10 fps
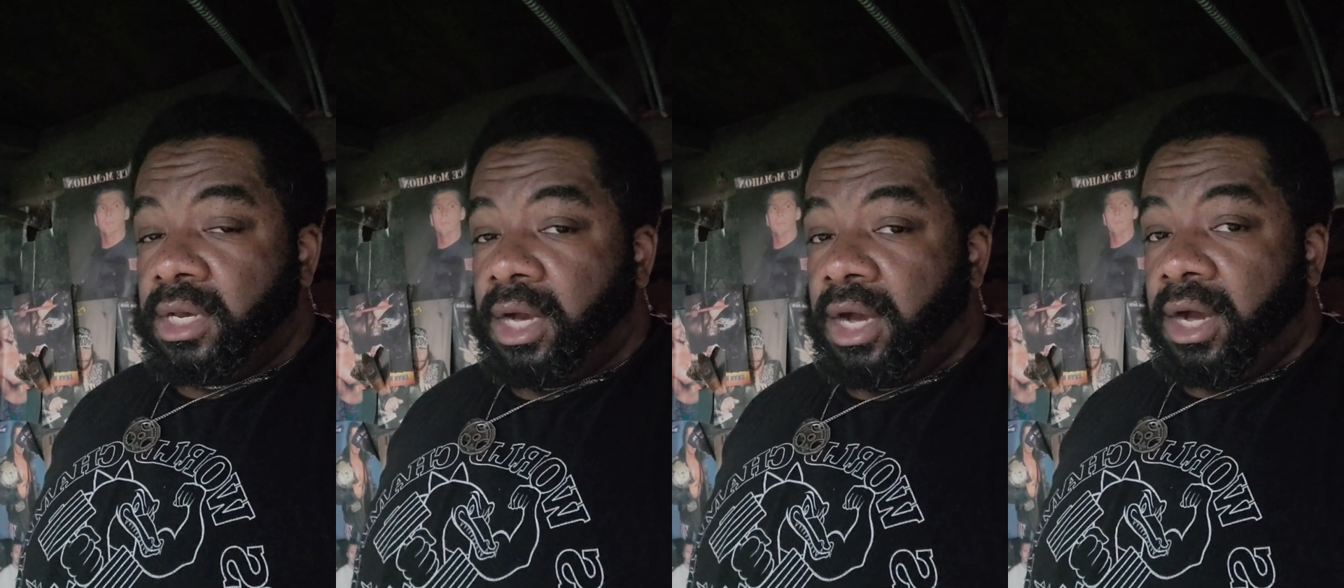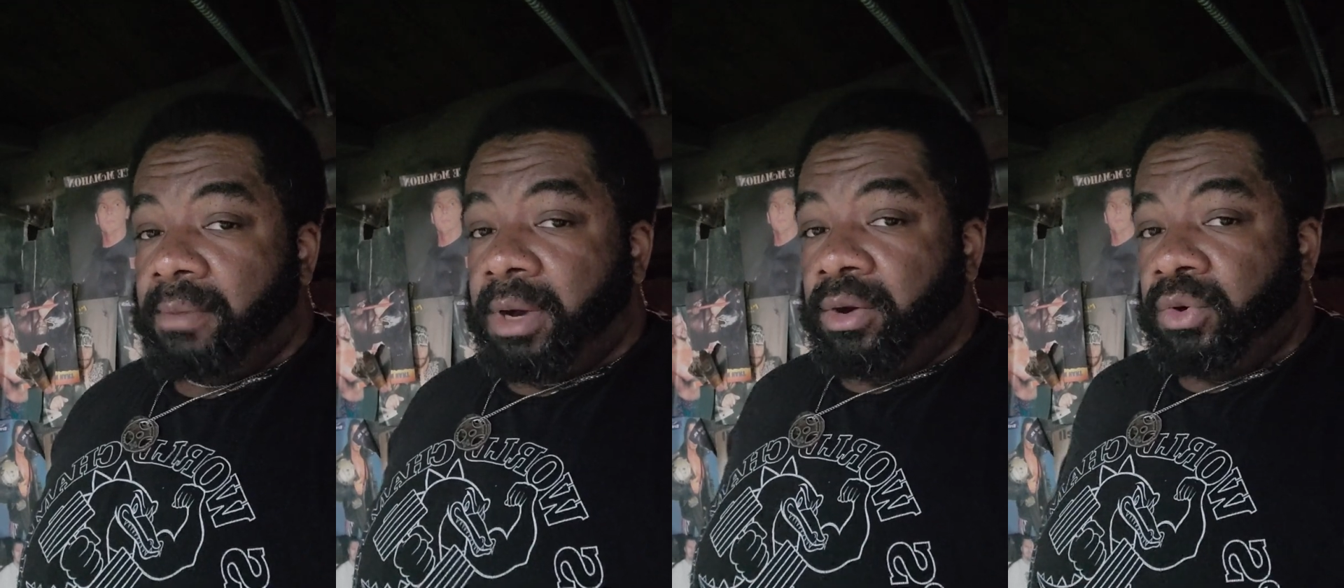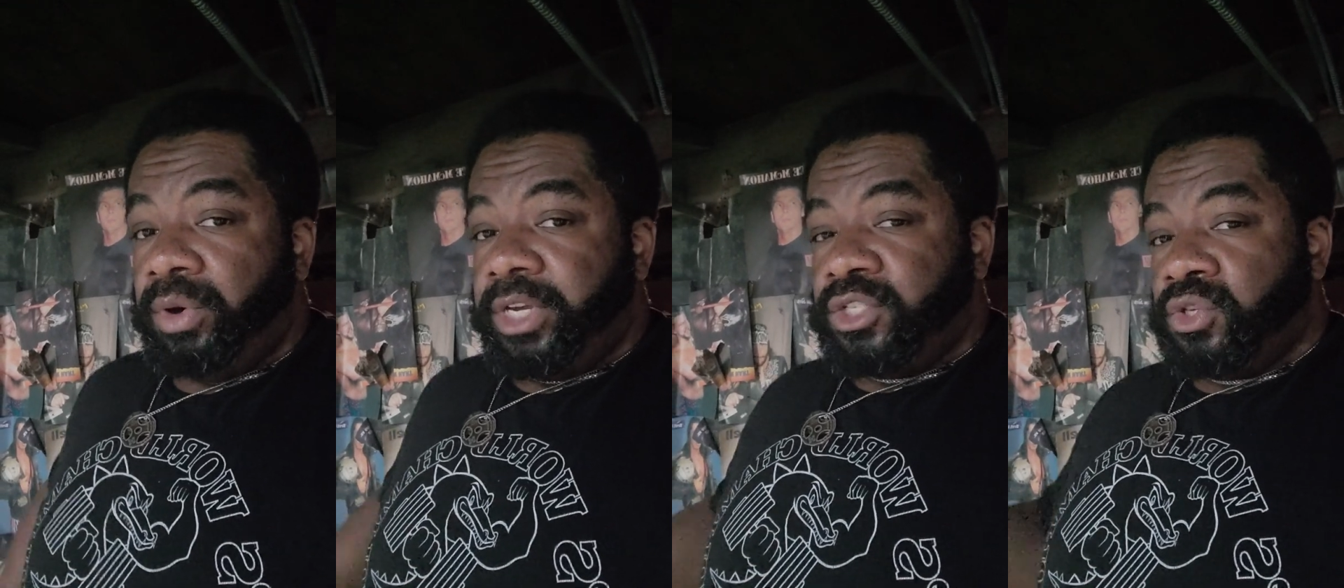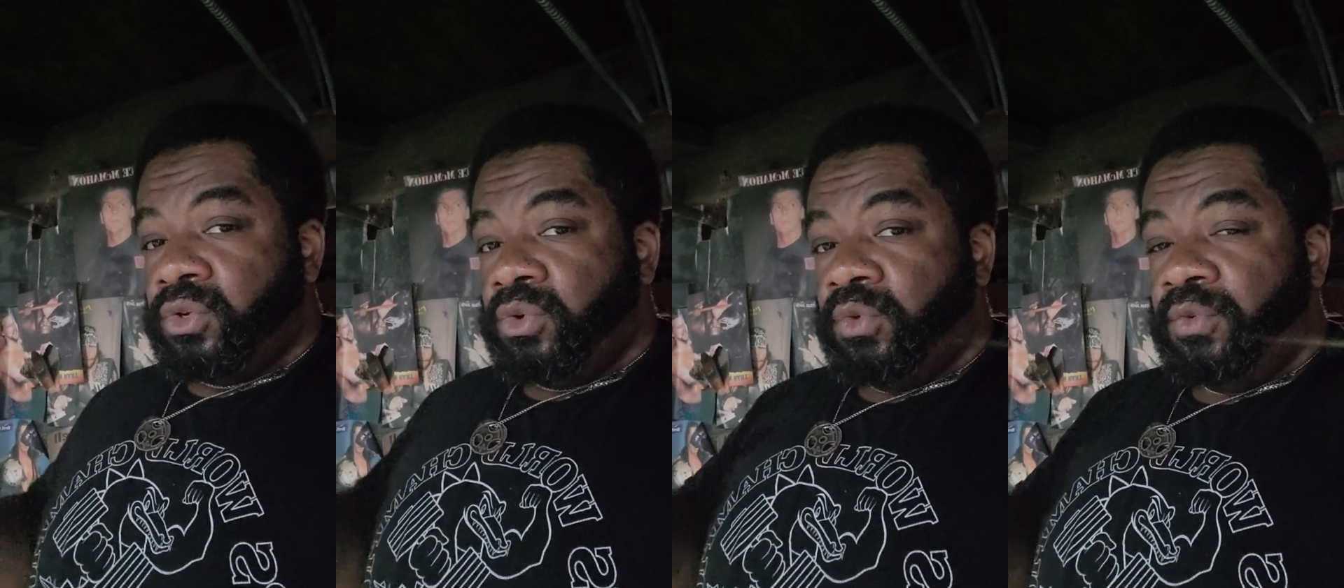I'm going
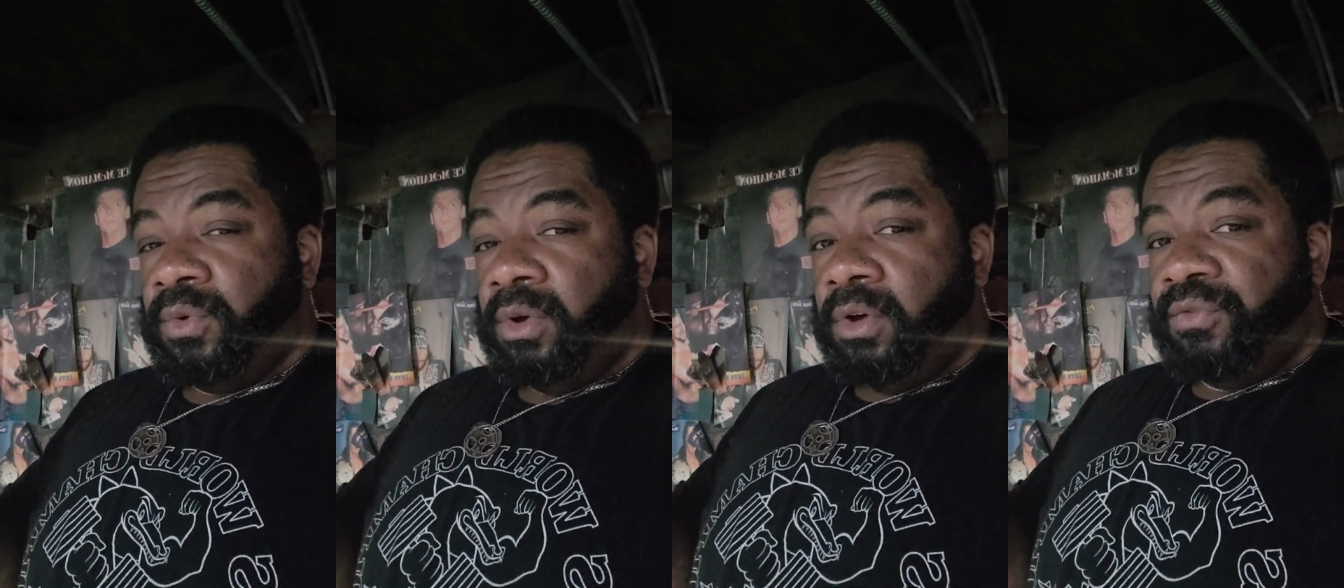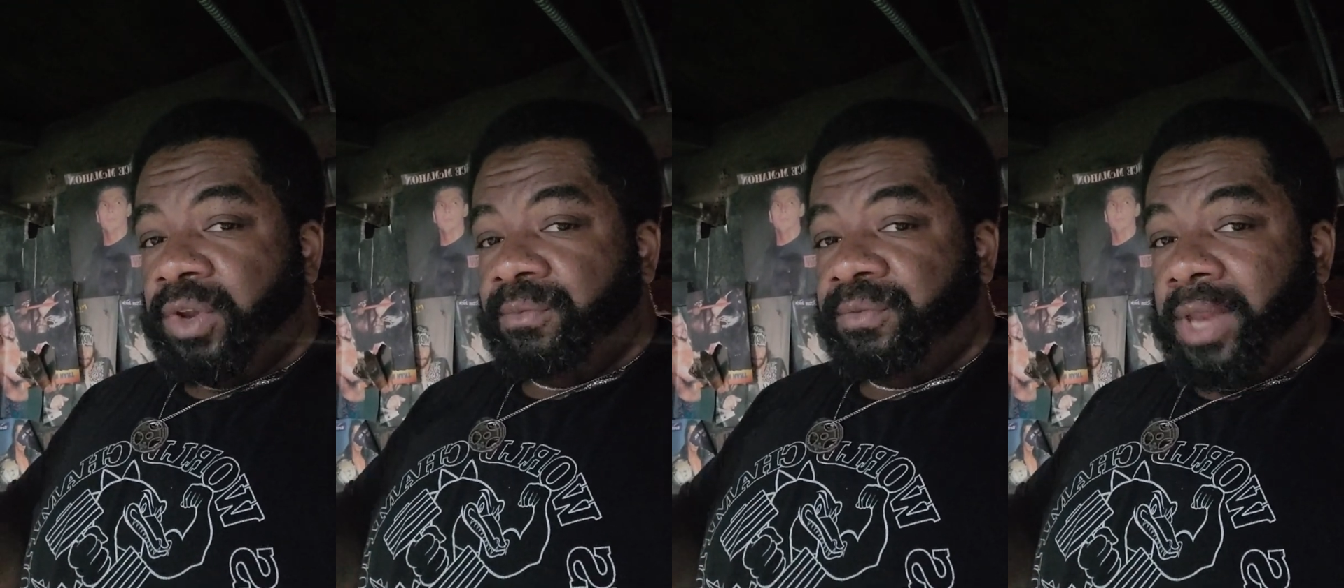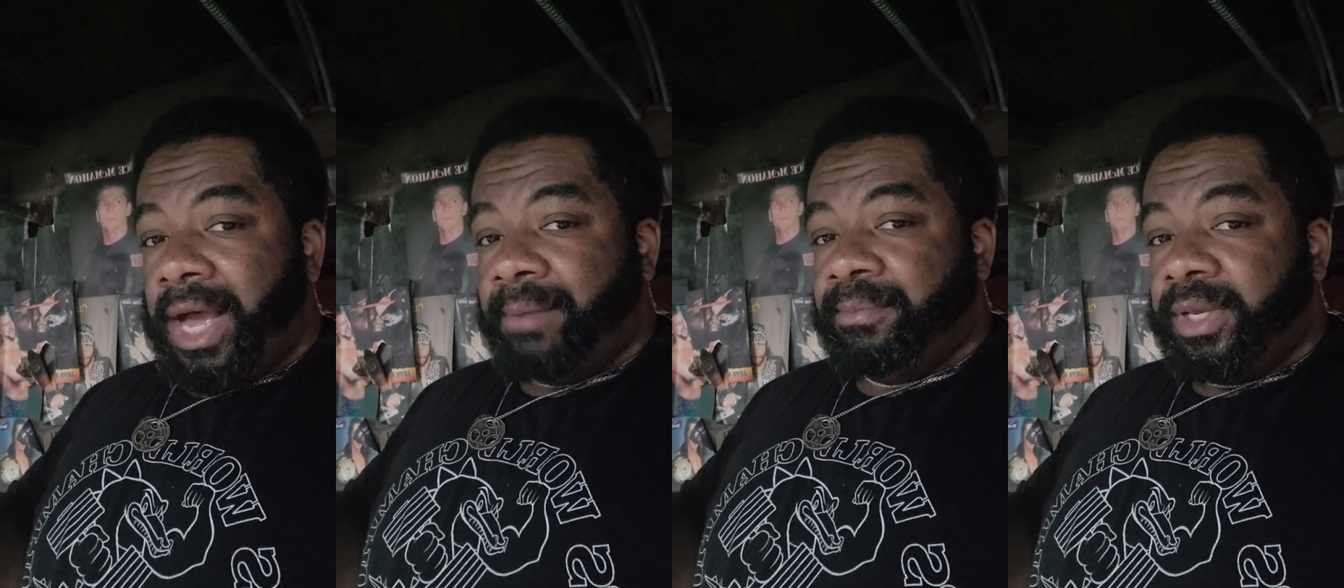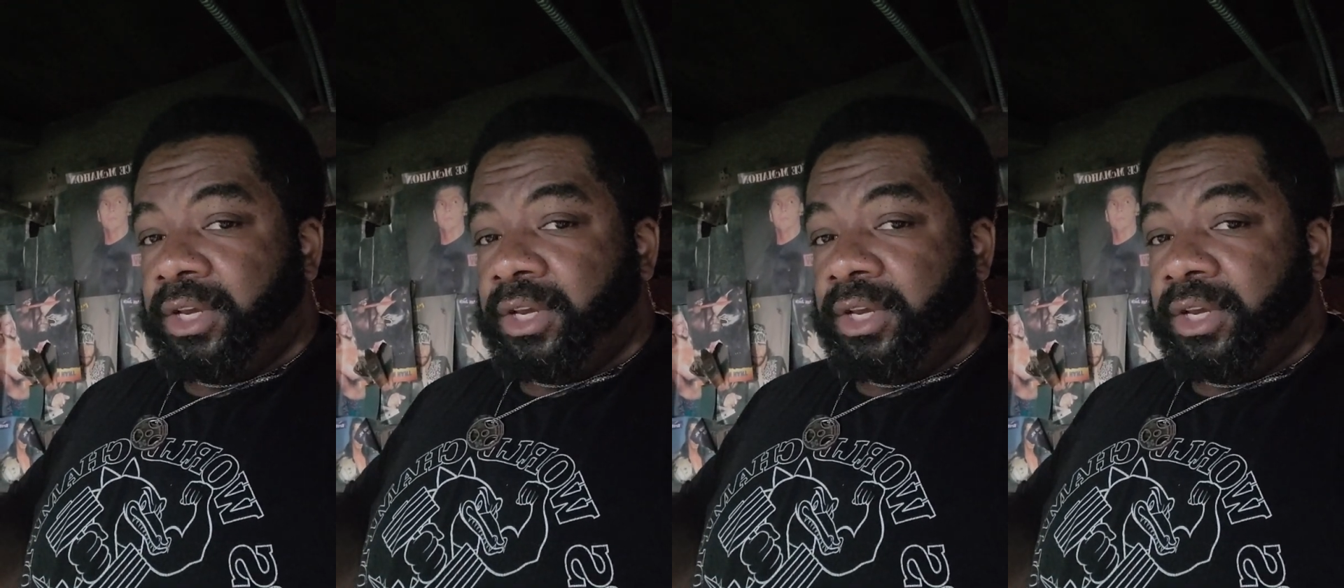to flip-flop